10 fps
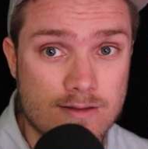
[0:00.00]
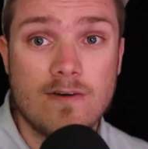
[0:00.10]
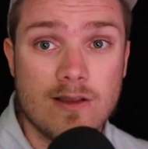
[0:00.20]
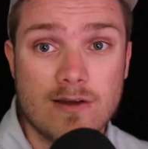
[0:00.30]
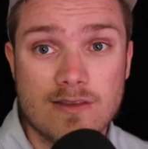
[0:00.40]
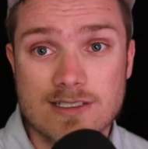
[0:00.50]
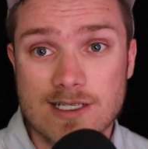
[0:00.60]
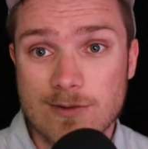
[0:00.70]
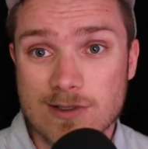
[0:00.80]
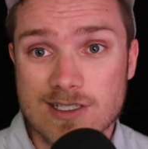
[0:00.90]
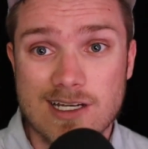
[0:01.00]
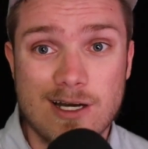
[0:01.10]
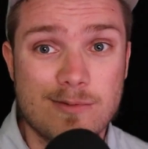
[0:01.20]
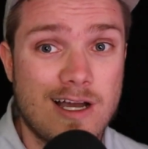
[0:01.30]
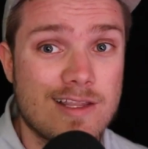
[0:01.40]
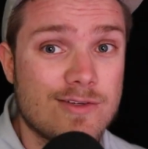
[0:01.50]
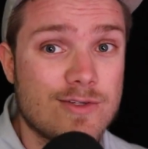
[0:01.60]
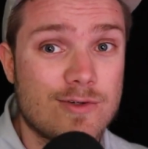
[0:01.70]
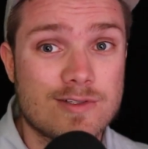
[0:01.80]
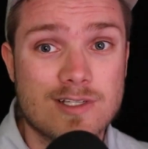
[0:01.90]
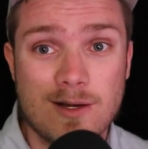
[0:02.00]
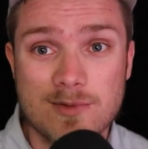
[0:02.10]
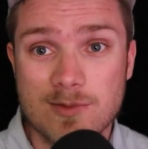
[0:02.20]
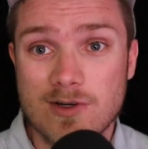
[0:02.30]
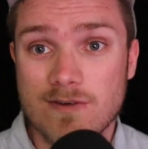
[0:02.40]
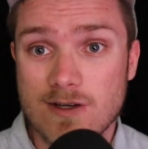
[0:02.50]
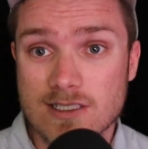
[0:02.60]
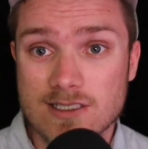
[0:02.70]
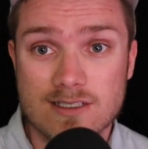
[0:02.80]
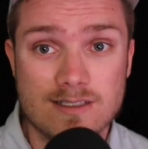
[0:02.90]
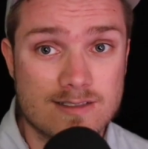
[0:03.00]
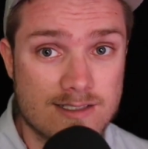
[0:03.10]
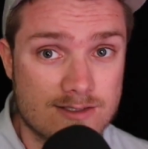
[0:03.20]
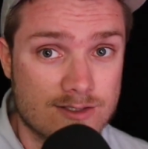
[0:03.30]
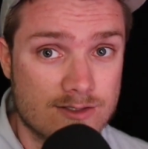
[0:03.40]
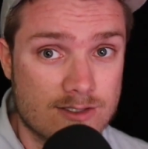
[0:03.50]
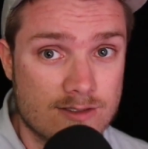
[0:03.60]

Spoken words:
following this sequence can help guide you towards optimal investing decisions.